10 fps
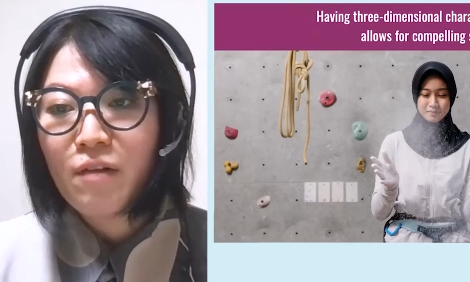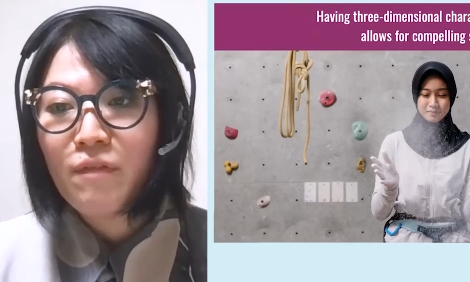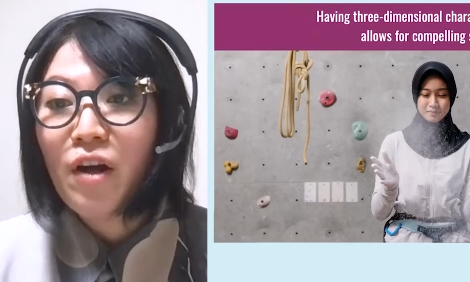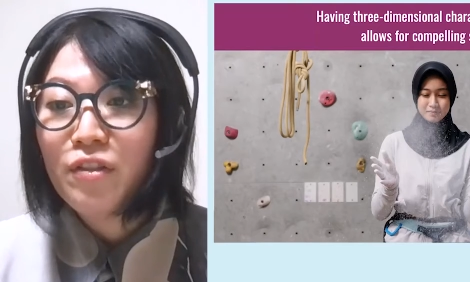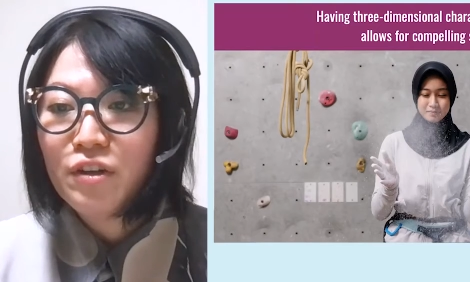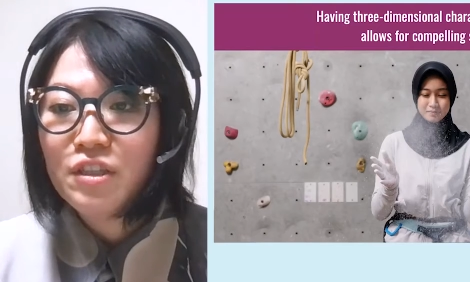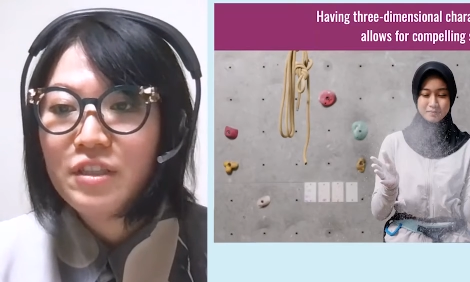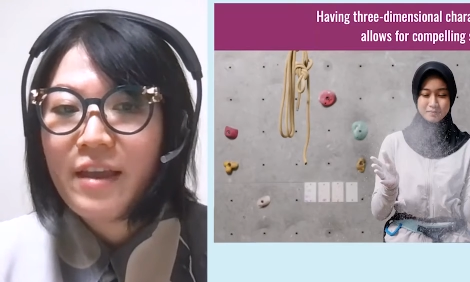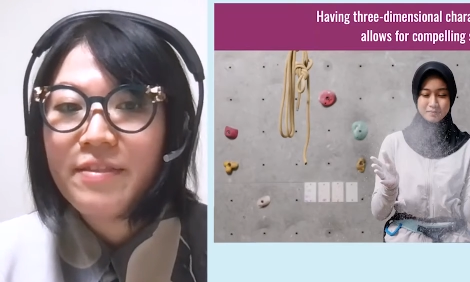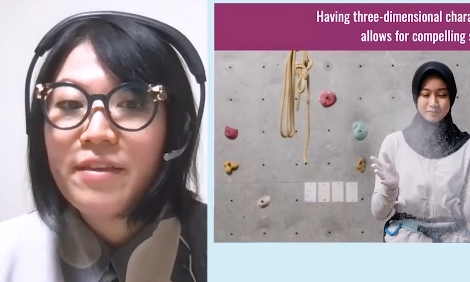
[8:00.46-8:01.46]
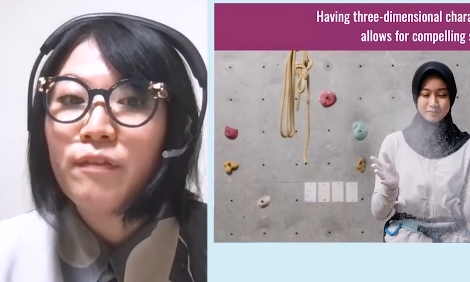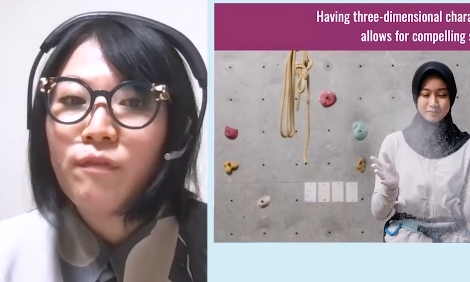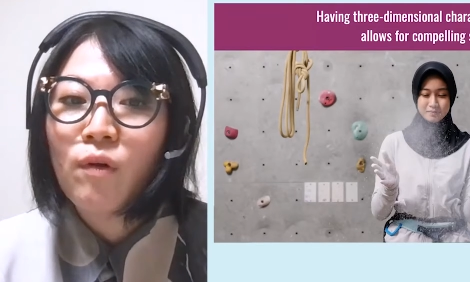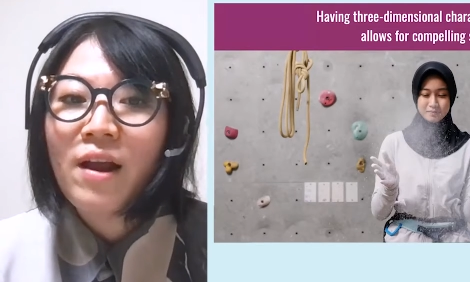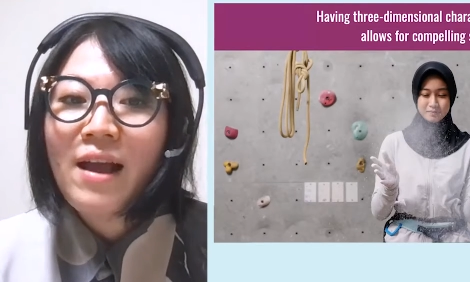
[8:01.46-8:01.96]
Speaker 1: of others and
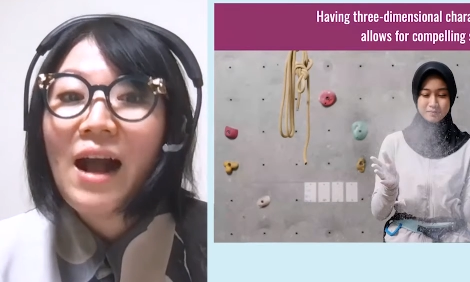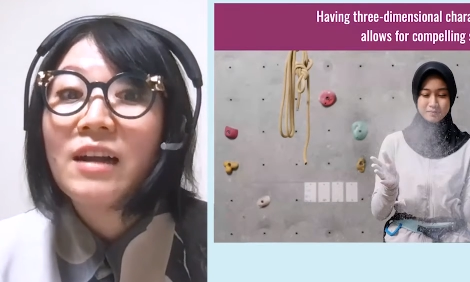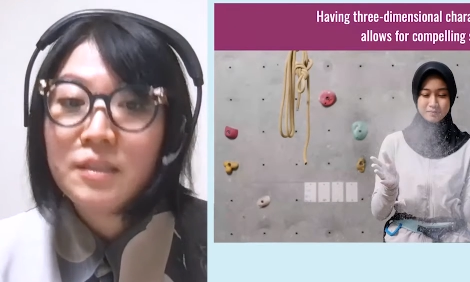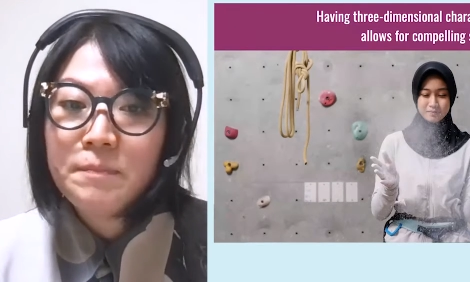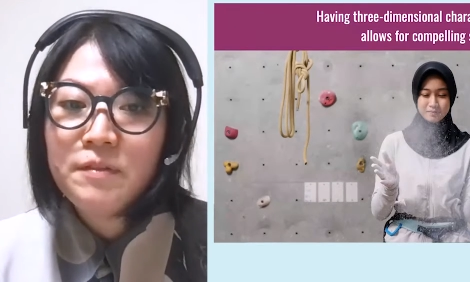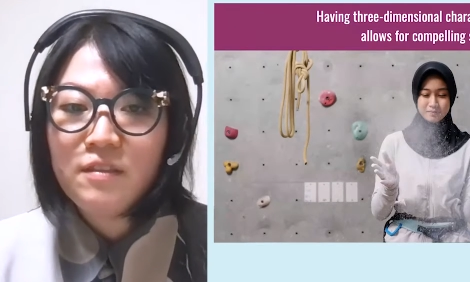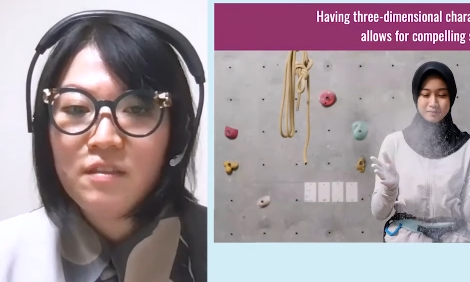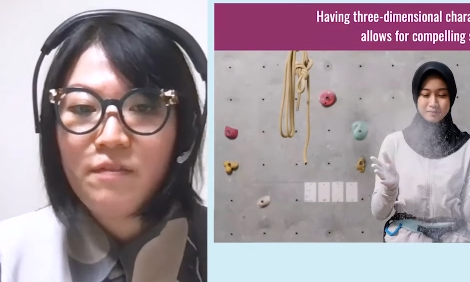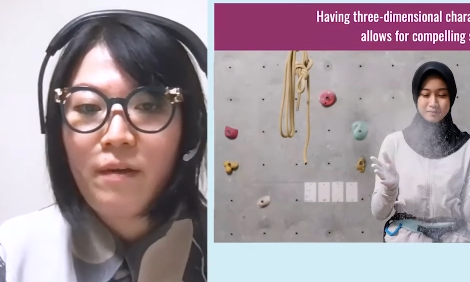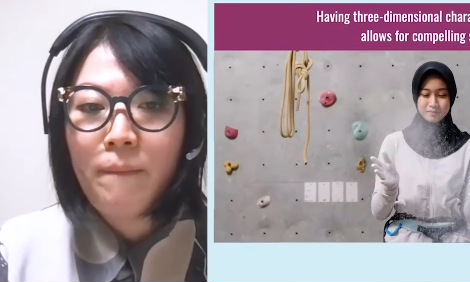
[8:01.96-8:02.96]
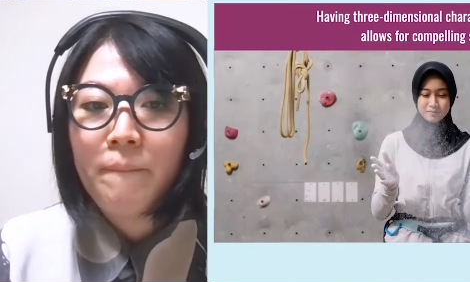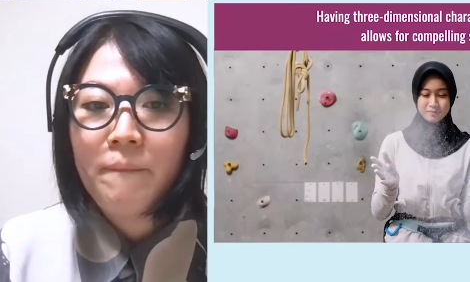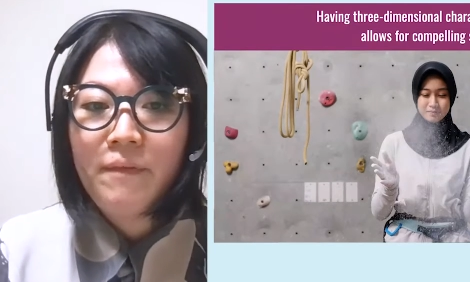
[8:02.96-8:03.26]
therefore acceptance of them.